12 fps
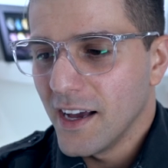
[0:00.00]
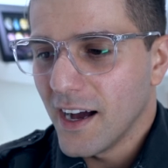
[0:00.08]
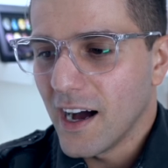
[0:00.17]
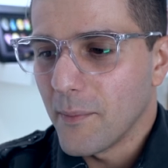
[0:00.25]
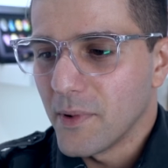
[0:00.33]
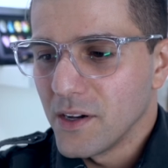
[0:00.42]

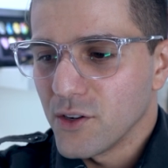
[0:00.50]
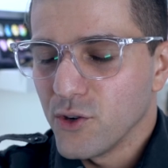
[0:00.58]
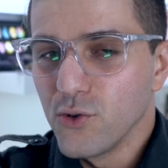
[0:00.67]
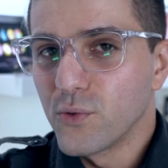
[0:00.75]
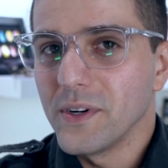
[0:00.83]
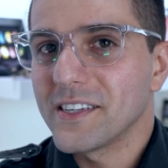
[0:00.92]
Um,
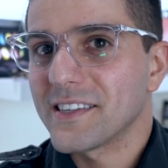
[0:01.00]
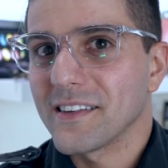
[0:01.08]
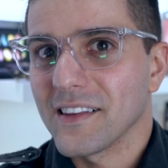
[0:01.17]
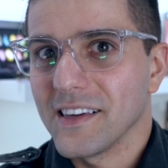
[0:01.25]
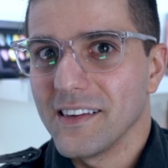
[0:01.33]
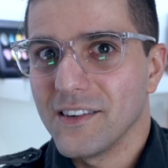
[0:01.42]
you
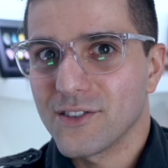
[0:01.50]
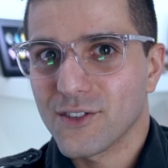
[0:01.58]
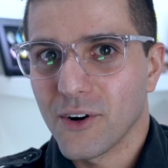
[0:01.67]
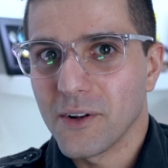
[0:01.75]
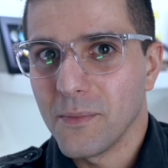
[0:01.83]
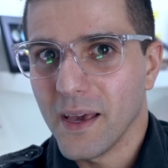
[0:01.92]
recently
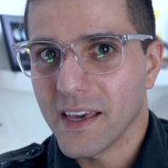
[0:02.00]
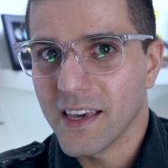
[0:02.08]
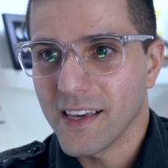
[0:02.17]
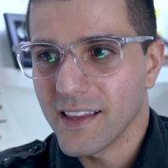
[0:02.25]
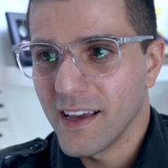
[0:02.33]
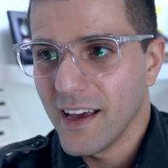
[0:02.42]
started
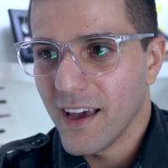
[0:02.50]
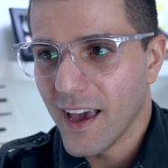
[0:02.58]
making